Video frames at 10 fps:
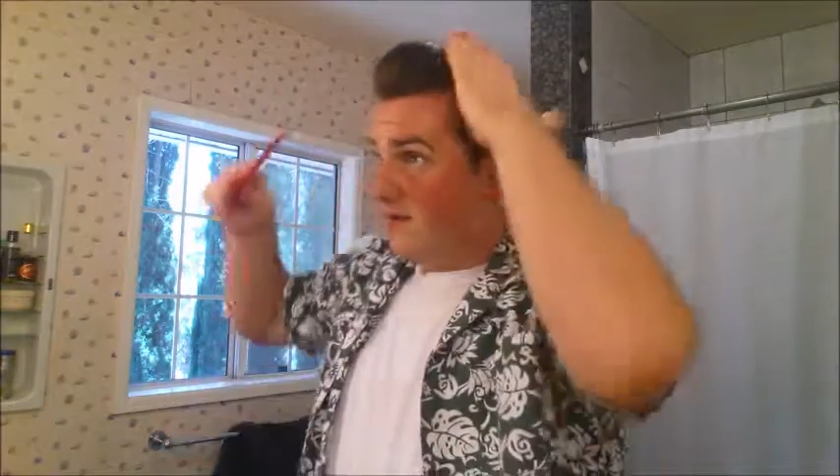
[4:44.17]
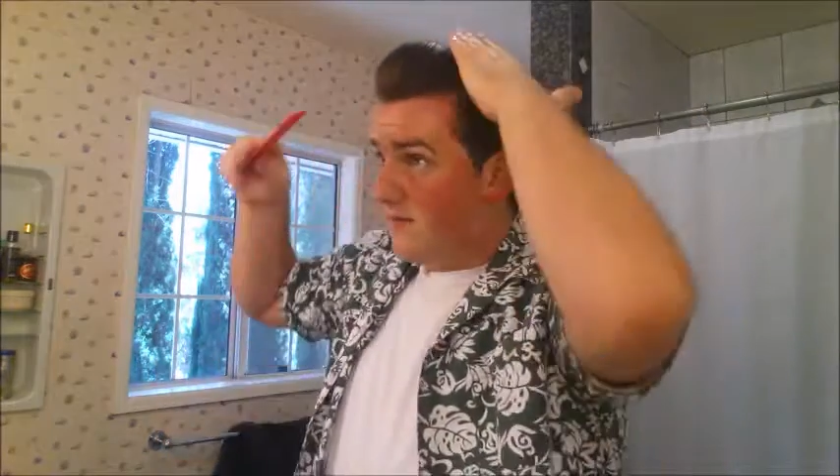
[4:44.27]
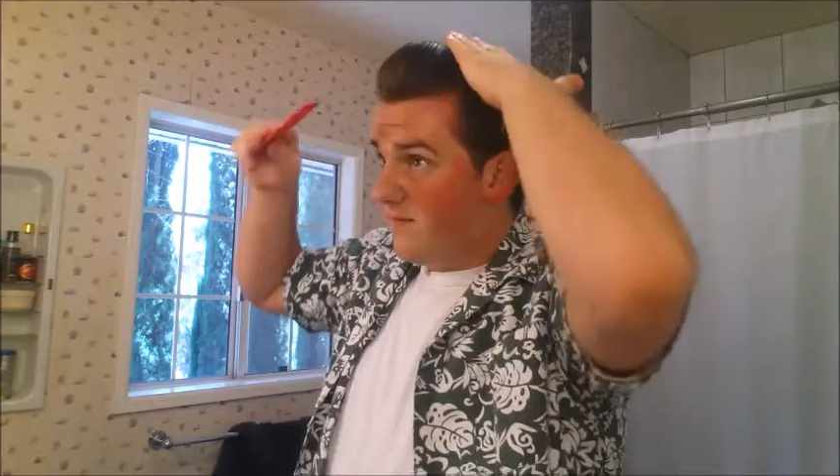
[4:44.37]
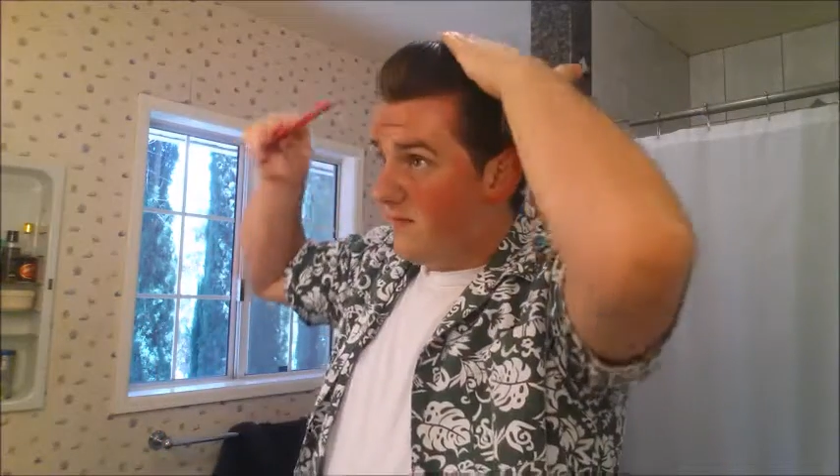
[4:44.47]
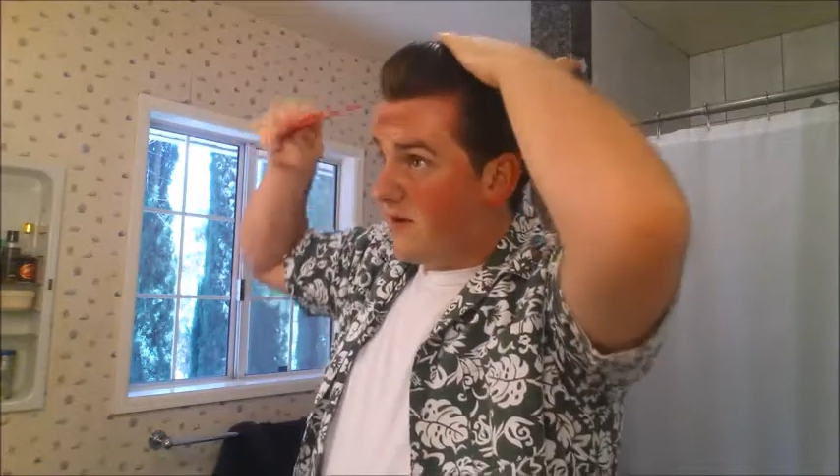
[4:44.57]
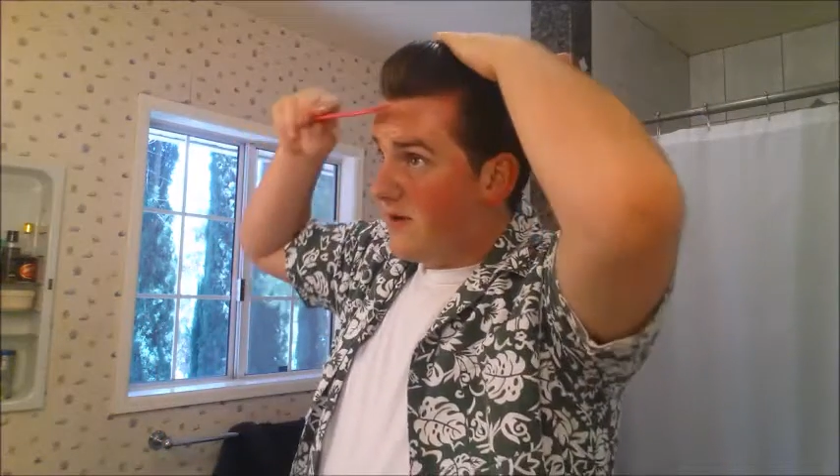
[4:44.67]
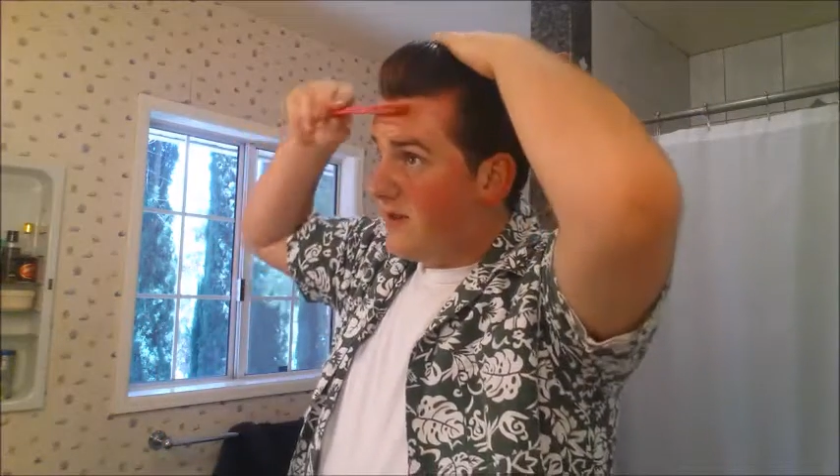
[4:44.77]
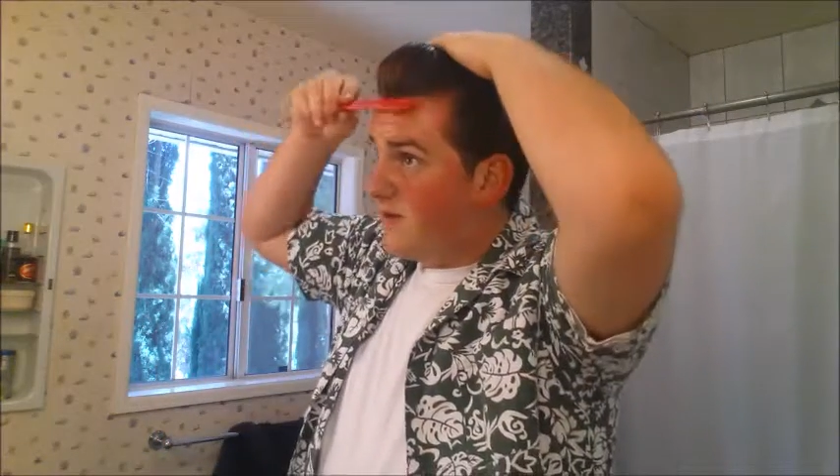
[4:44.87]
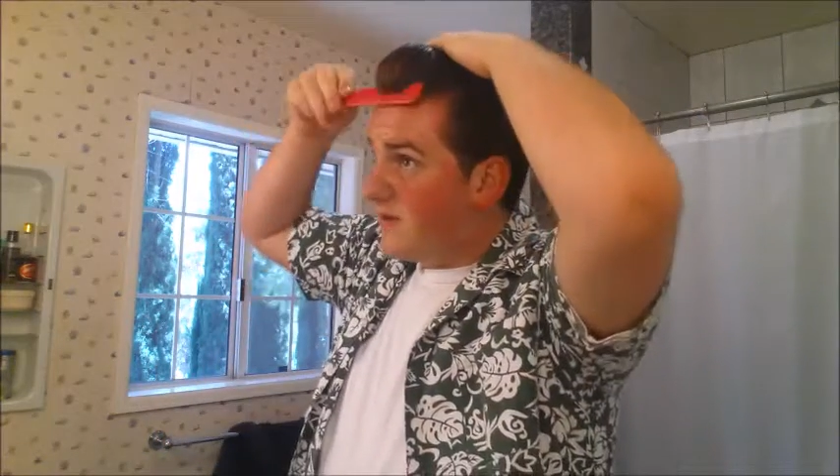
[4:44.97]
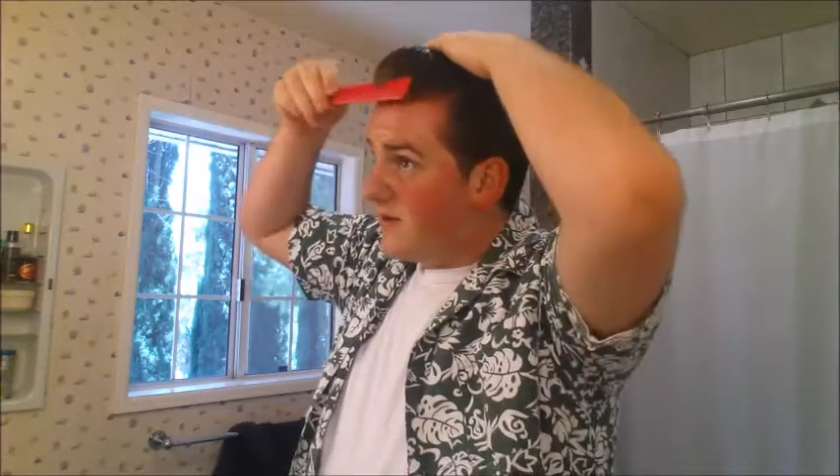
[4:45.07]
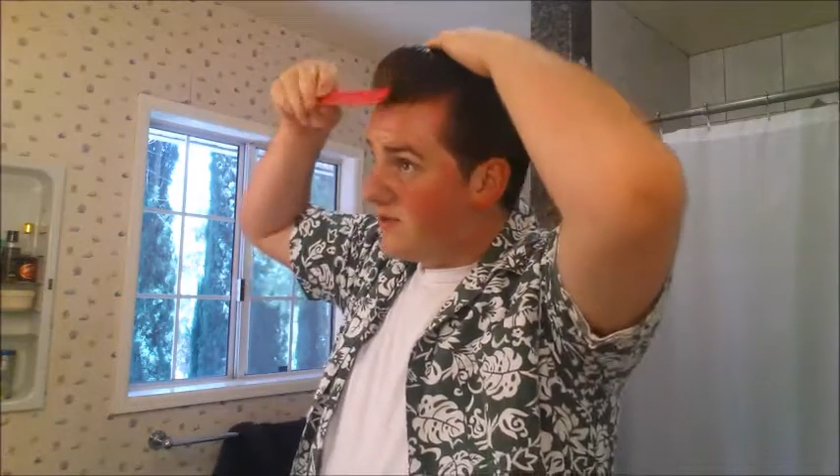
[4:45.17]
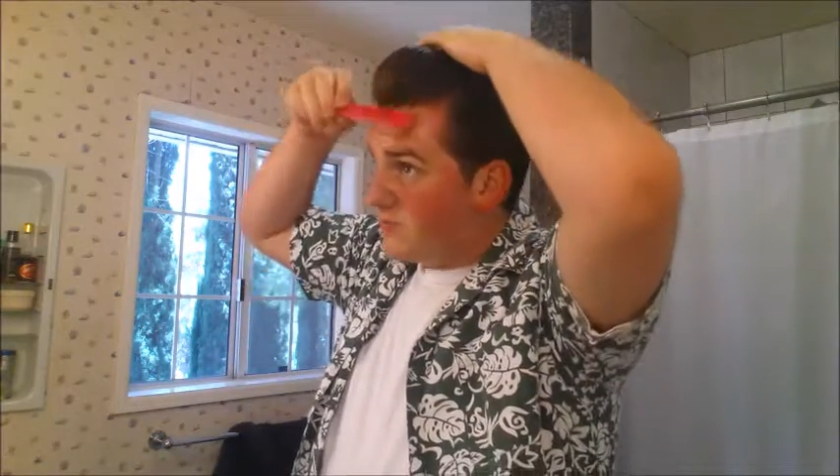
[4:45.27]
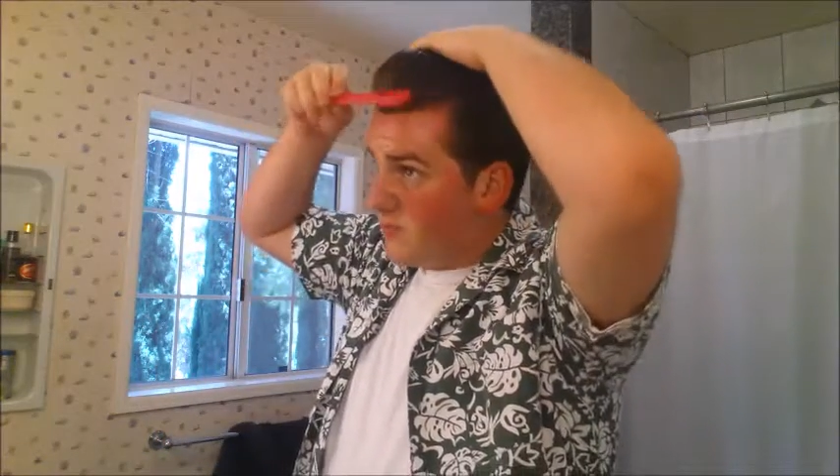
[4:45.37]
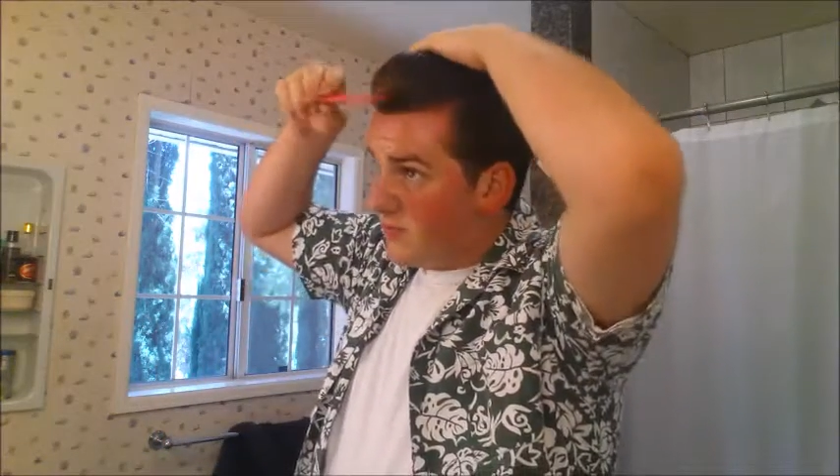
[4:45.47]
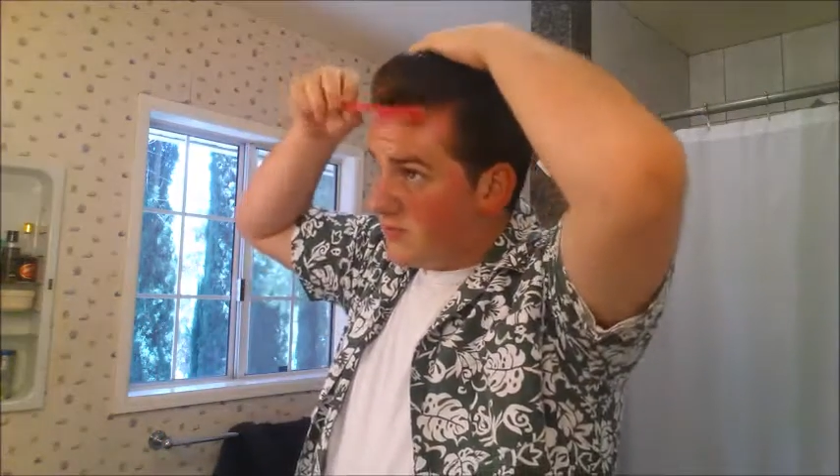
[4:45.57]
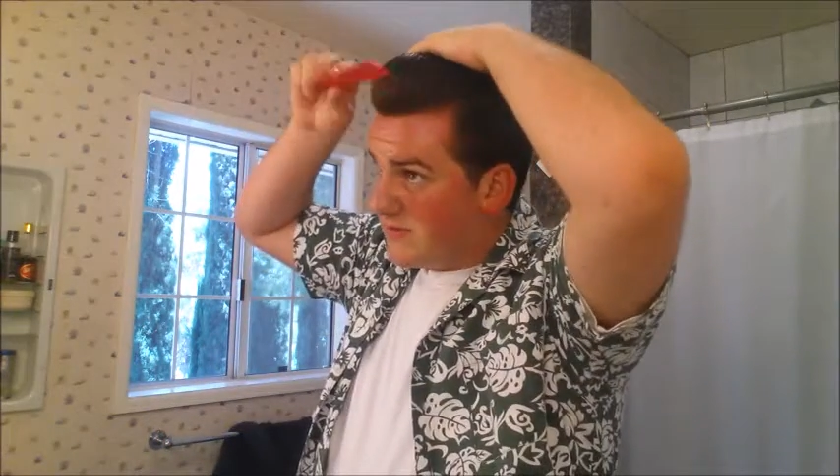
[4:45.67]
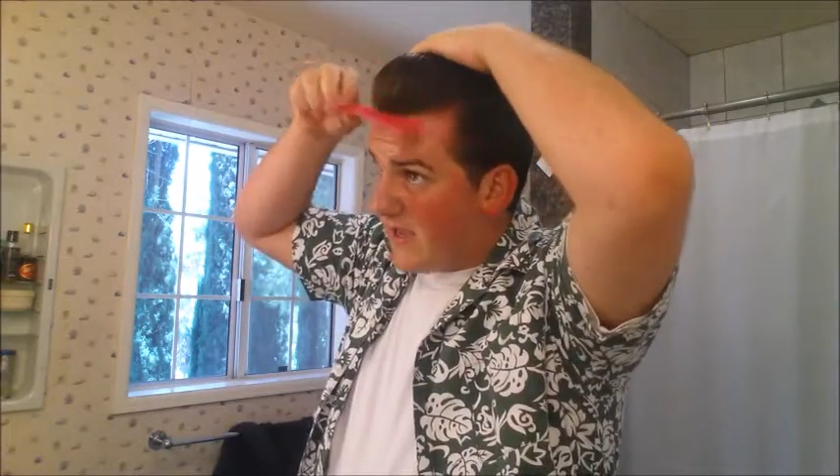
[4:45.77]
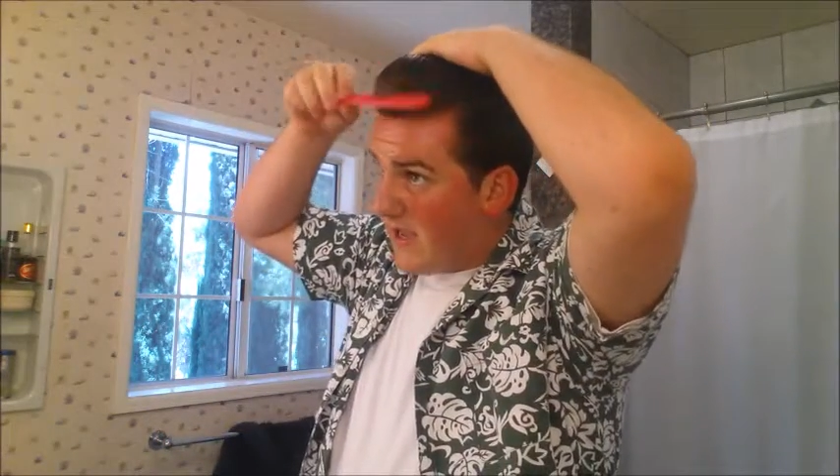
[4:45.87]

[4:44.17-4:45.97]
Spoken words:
foreign Indonesian brews